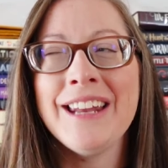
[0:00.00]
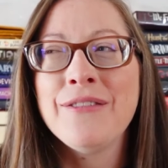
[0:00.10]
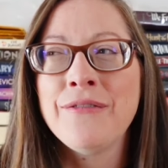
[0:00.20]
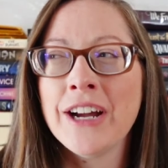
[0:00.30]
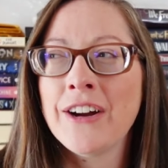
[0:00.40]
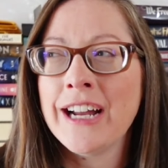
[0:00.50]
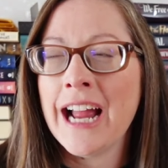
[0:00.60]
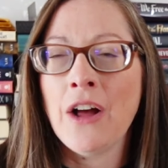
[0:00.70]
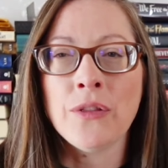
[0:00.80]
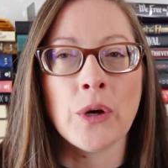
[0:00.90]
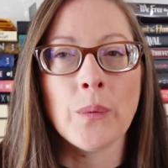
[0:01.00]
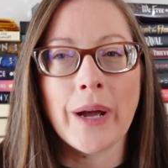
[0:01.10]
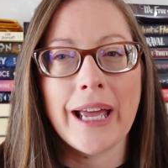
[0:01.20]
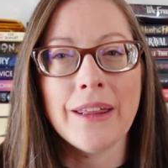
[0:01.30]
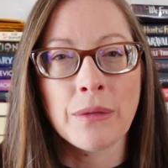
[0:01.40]
and figuring out their
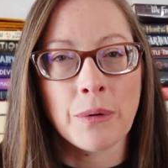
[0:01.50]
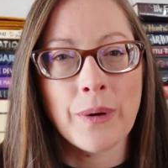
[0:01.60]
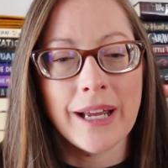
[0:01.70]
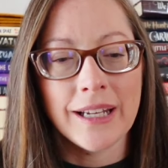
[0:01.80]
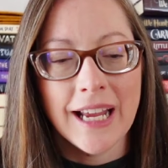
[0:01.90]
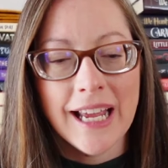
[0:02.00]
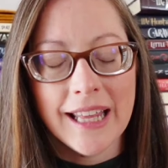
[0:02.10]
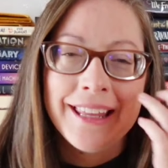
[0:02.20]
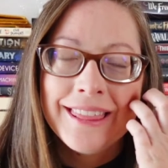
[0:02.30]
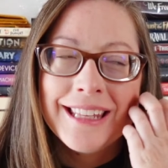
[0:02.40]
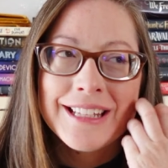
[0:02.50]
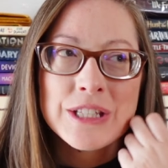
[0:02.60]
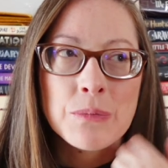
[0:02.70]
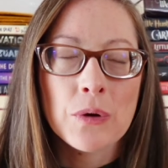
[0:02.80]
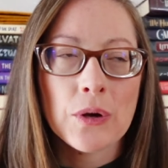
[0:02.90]
way through it. In
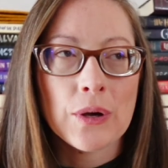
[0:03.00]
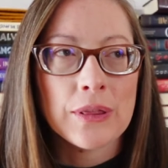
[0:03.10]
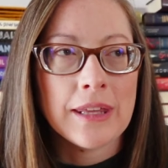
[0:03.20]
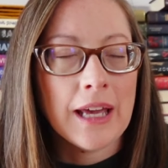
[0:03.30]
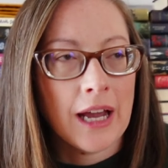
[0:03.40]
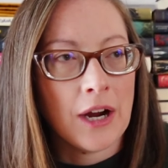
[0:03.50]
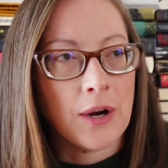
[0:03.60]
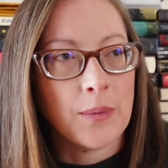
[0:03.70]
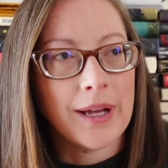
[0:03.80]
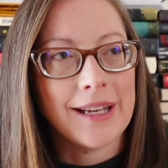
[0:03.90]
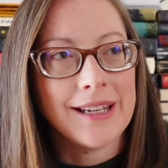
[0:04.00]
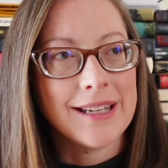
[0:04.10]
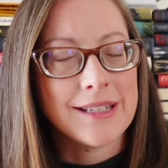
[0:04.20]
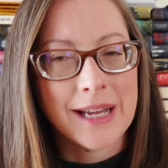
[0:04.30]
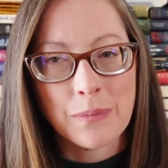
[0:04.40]
this book, the heroine
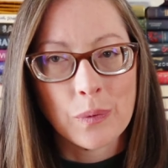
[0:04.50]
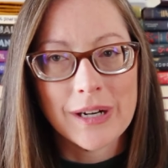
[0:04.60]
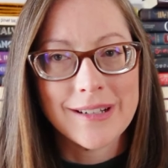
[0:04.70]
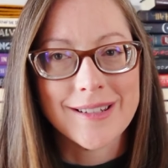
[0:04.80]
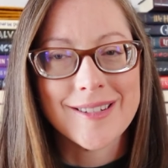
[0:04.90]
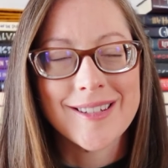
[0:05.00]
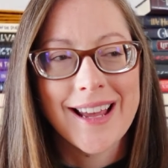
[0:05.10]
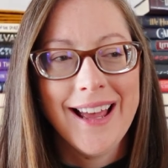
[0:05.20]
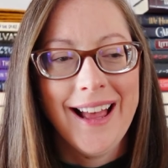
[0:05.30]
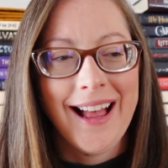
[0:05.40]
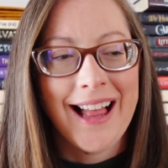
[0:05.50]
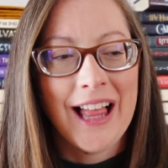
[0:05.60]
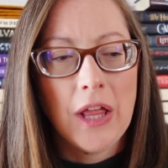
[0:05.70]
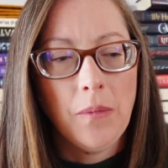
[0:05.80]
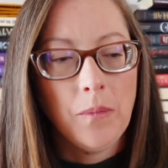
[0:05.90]
Temperance,
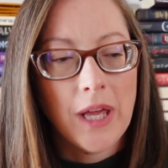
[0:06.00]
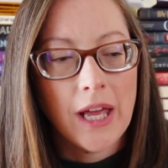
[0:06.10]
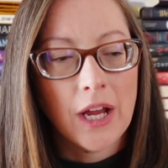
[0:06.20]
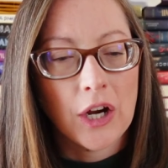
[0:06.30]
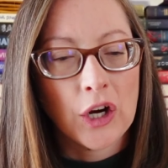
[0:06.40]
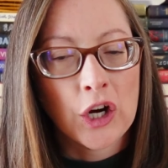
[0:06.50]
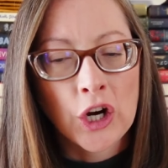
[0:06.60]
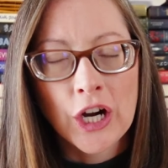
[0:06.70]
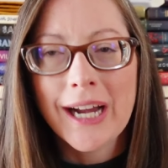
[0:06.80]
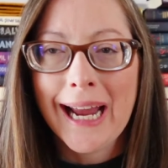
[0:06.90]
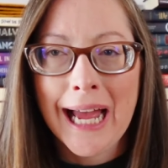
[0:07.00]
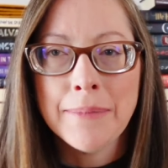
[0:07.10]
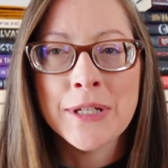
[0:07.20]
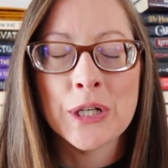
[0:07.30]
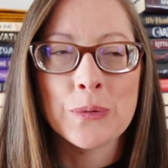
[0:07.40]
um, her
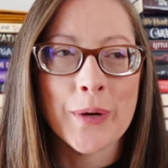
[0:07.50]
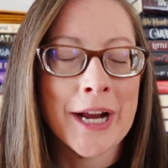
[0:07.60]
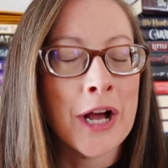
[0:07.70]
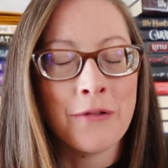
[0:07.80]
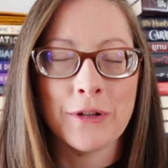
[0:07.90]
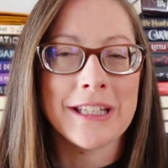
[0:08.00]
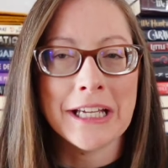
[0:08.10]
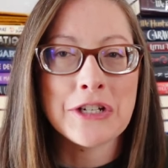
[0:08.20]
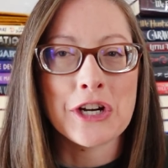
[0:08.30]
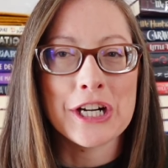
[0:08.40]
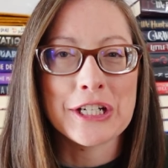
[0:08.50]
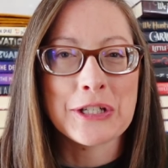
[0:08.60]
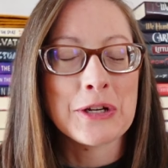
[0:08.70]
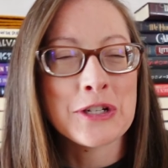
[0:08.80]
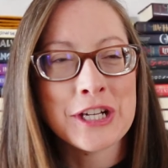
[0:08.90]
captain ran off with the intern.
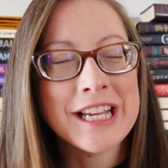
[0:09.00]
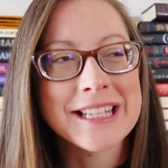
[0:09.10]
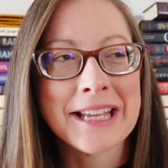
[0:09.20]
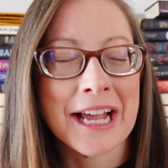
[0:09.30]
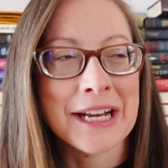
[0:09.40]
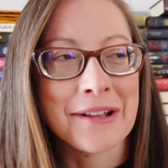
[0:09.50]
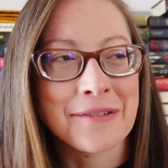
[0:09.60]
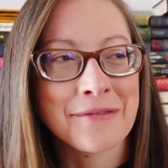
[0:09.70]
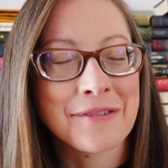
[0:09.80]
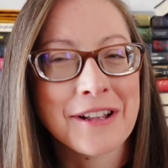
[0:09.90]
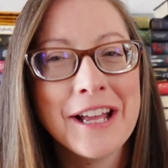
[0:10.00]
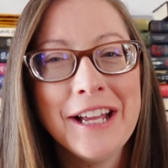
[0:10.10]
So she is kind of